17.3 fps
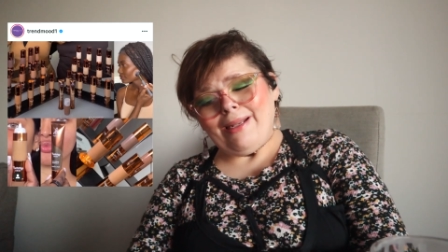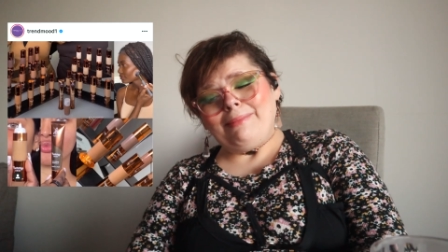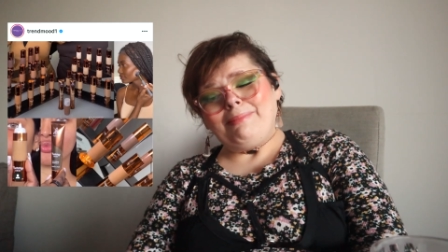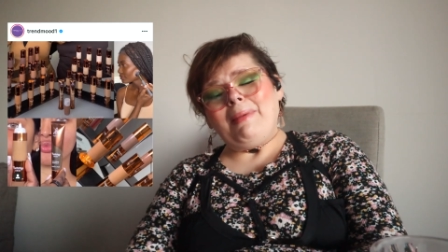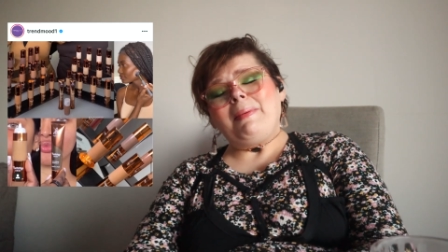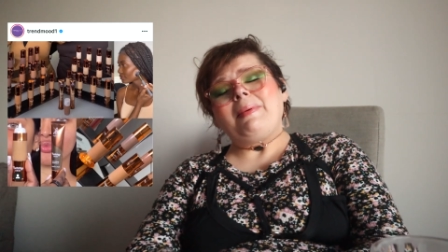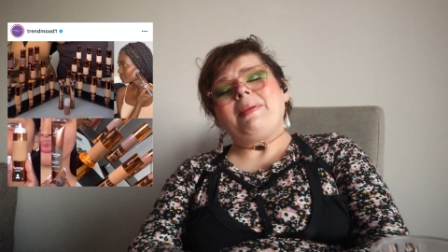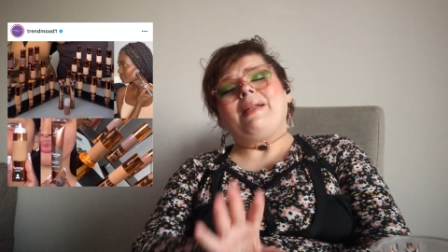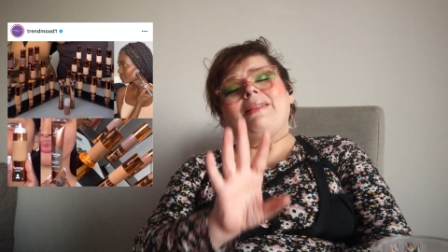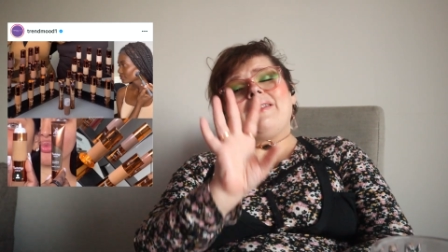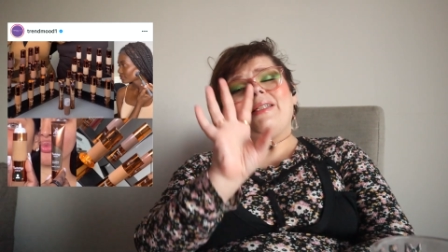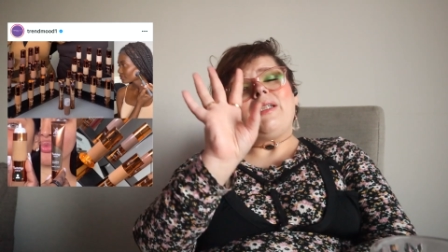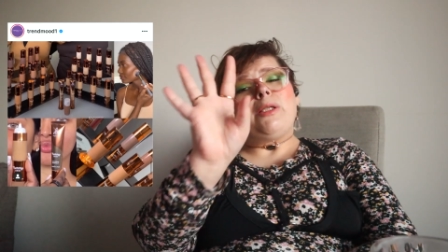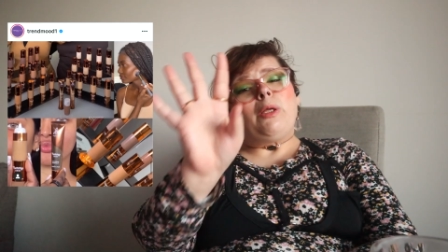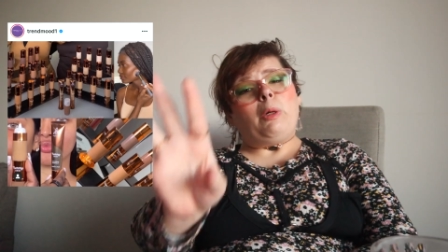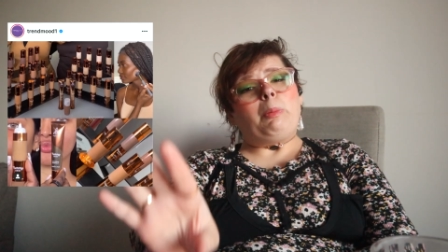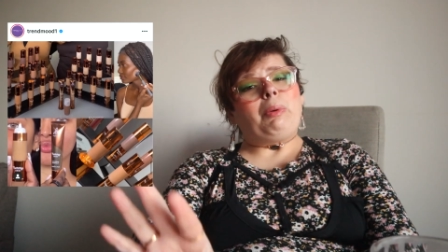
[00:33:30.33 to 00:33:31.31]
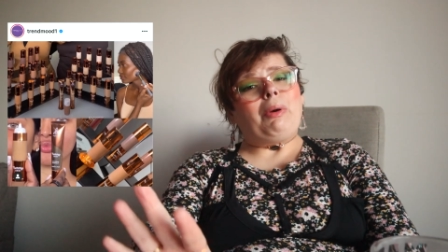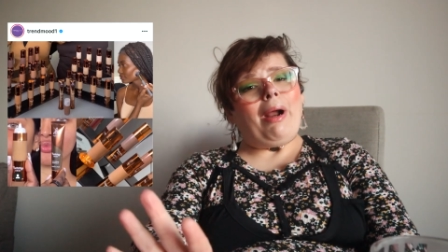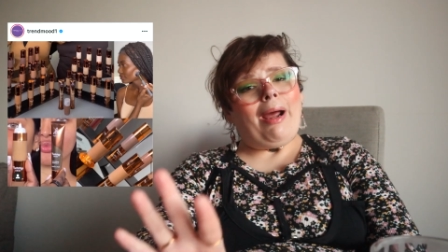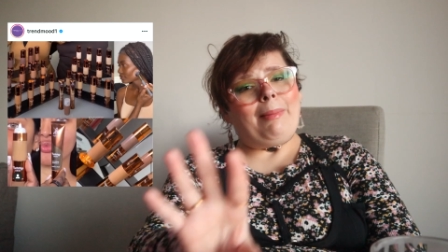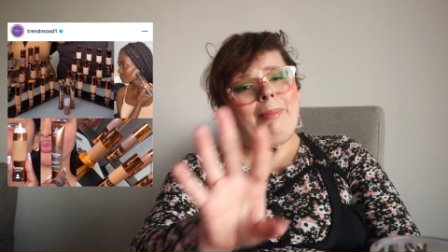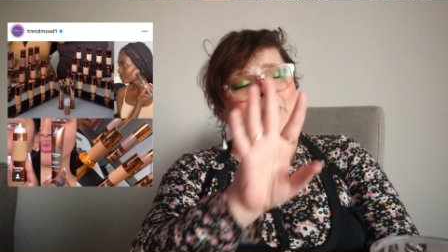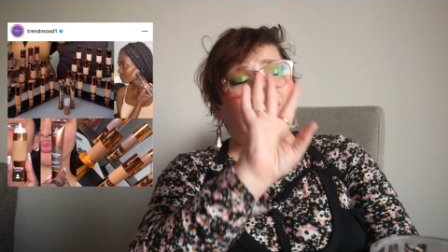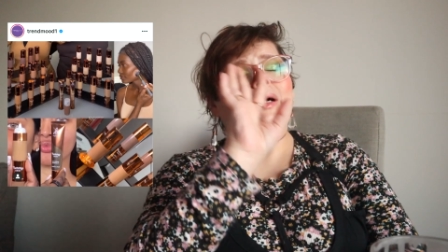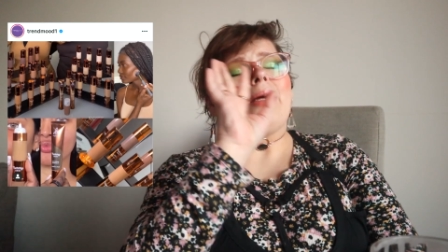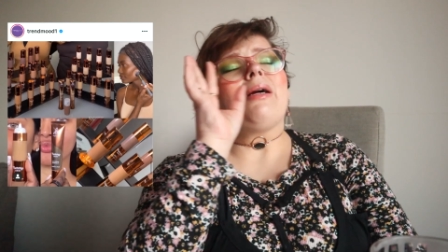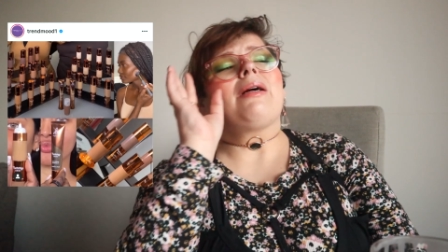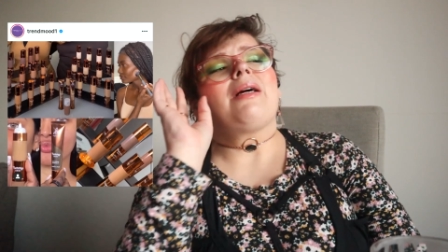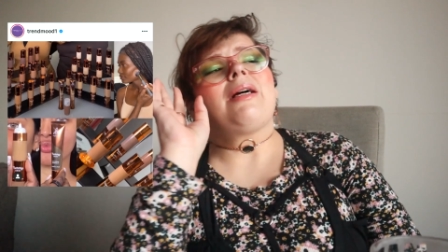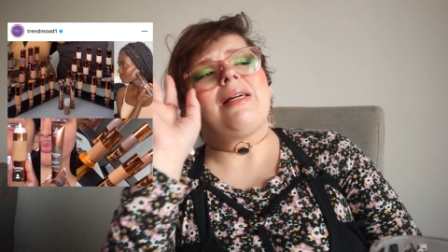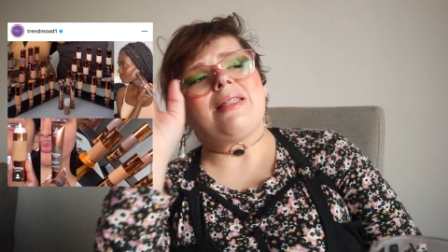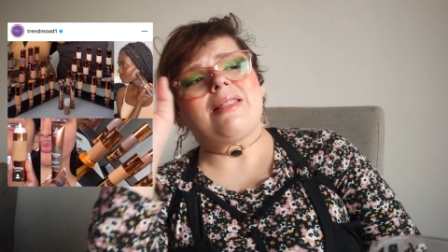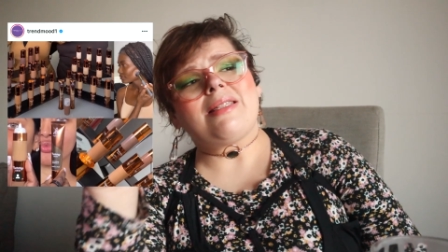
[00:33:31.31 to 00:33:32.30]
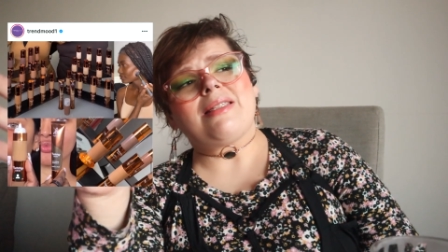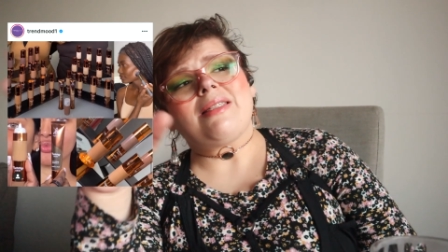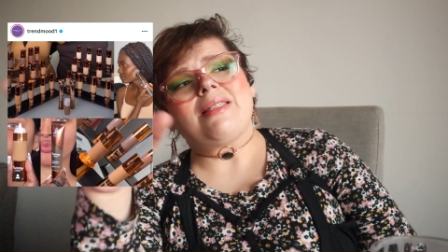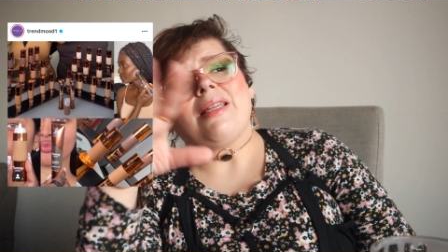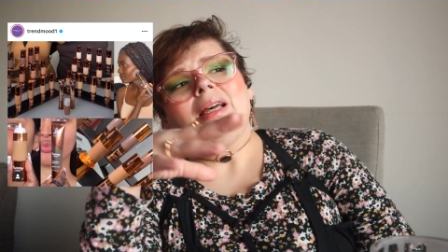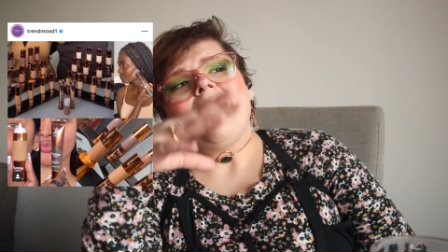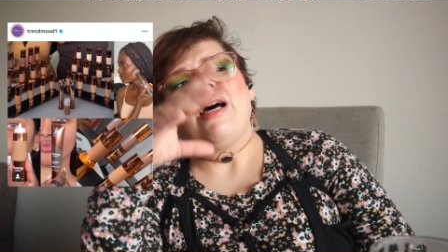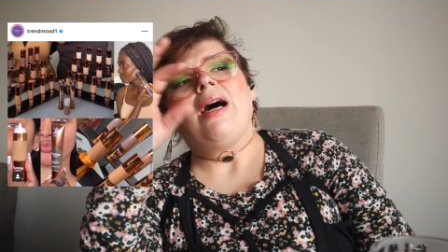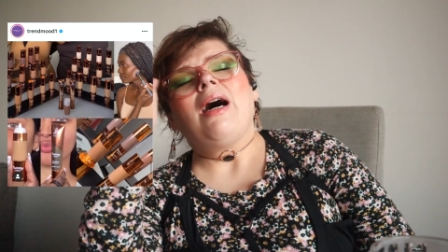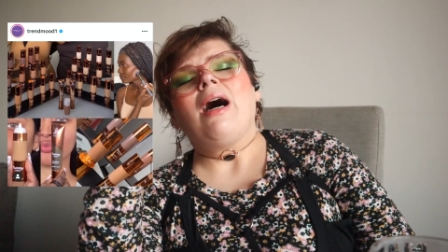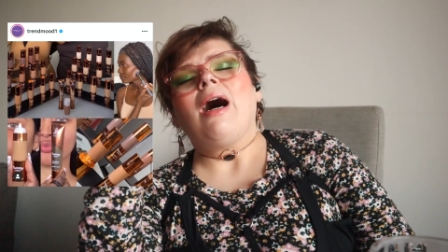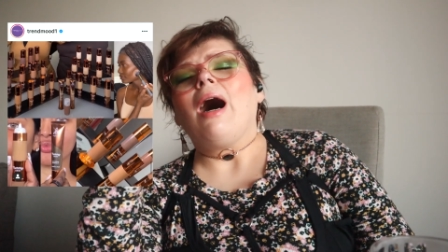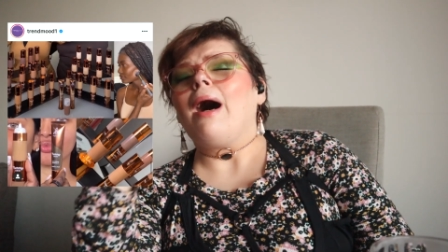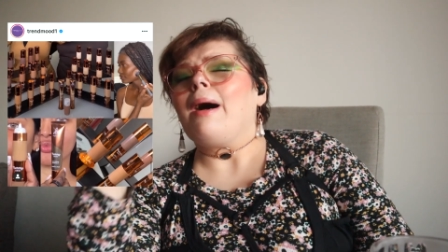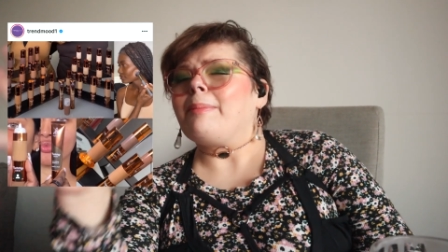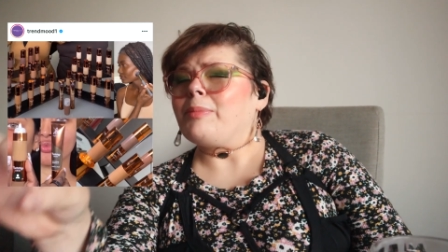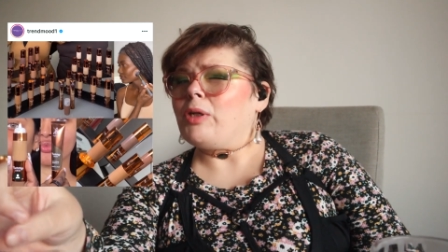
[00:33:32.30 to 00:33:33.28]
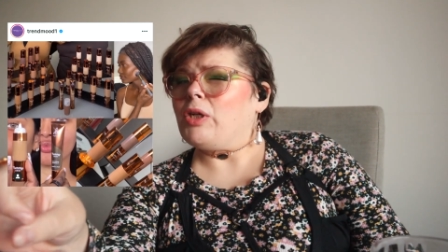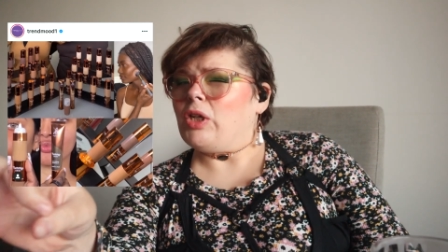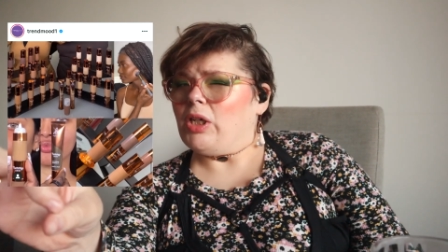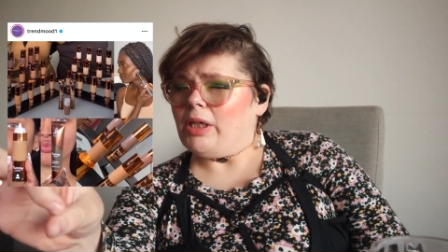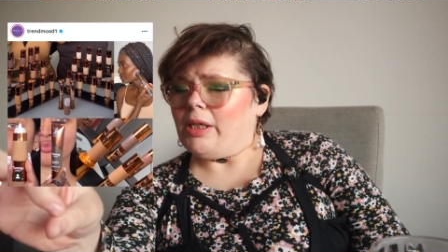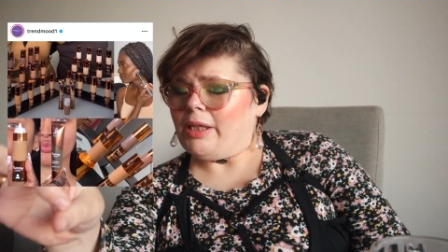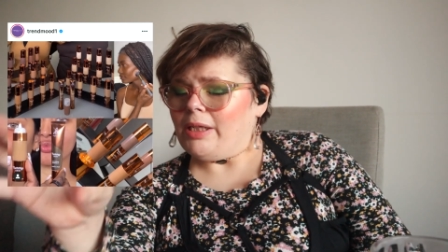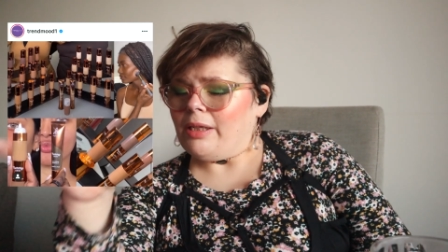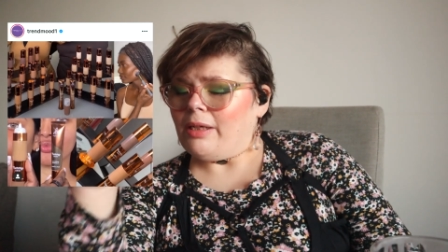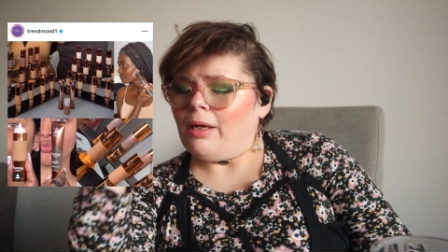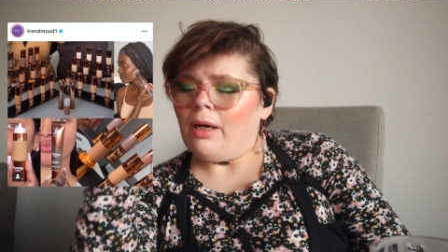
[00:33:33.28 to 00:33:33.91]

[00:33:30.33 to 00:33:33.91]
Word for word: Maybe not the glow primer because I'm good,